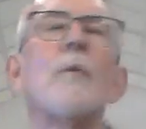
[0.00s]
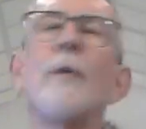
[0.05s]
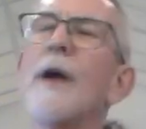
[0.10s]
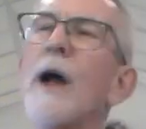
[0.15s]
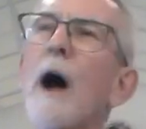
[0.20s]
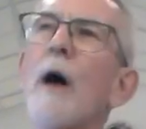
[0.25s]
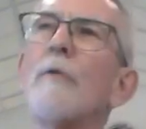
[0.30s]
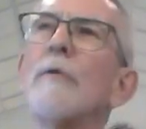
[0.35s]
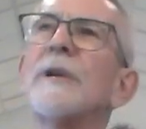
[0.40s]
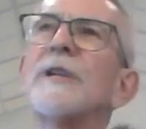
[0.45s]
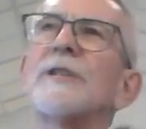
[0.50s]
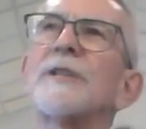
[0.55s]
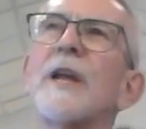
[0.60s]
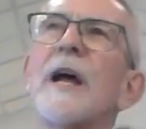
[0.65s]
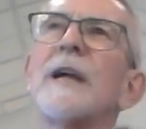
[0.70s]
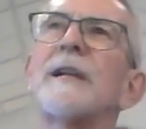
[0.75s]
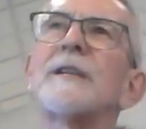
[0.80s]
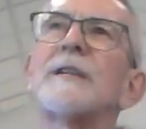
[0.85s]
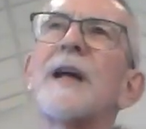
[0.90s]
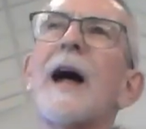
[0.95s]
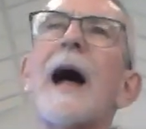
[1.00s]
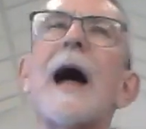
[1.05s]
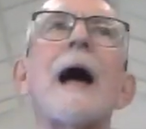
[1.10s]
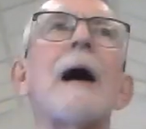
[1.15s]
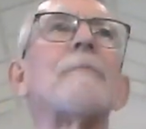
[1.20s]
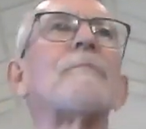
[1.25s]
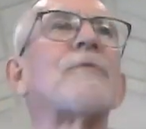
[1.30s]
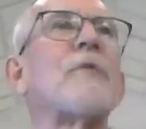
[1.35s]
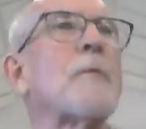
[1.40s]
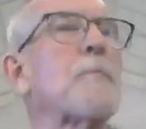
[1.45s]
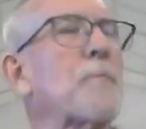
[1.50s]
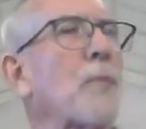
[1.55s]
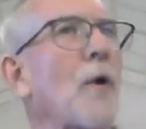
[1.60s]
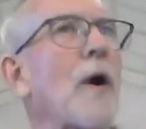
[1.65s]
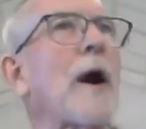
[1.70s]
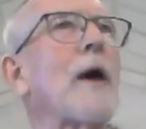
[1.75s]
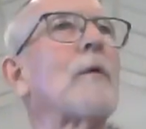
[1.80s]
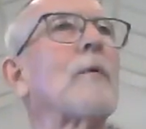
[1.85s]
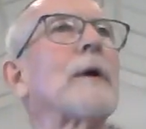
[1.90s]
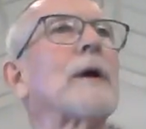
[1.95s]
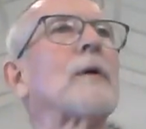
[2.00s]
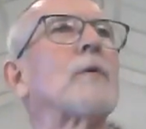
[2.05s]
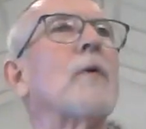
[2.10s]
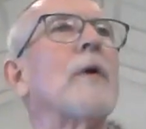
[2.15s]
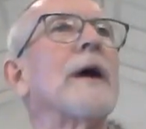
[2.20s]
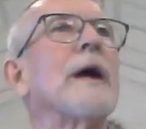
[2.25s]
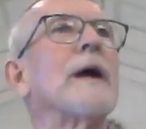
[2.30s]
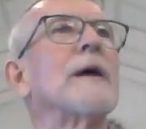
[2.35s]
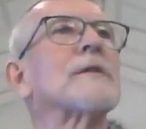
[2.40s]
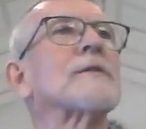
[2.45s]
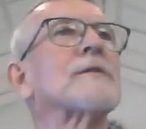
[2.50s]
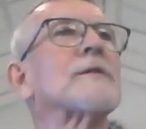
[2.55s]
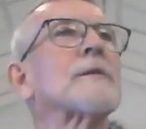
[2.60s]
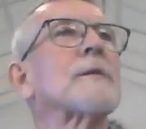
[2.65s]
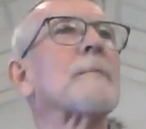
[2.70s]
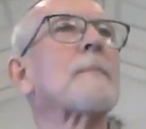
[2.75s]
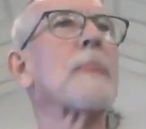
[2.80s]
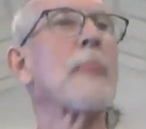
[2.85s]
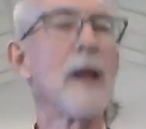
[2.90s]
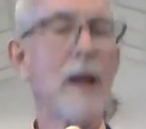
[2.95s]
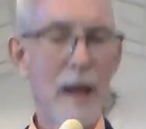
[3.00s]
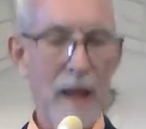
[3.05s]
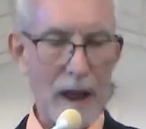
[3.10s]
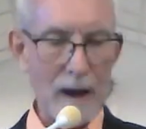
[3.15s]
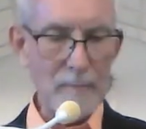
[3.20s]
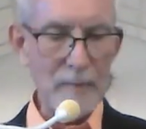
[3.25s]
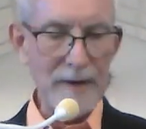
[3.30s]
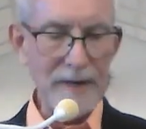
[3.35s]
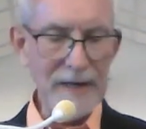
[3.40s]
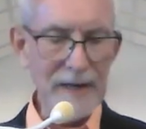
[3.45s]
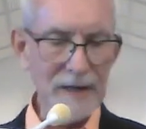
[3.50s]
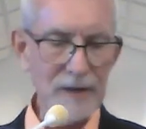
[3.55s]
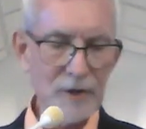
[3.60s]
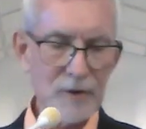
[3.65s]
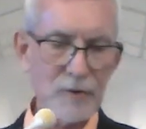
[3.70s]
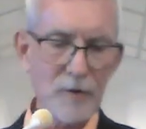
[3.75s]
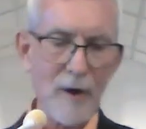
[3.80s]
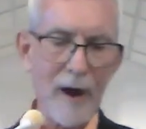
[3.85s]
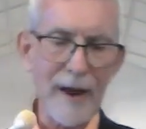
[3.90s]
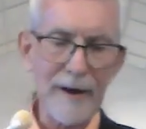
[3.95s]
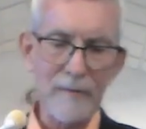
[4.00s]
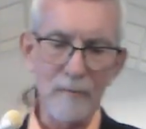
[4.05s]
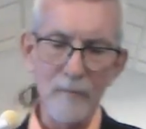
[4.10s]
we always take time for prayer requests. And we need to try to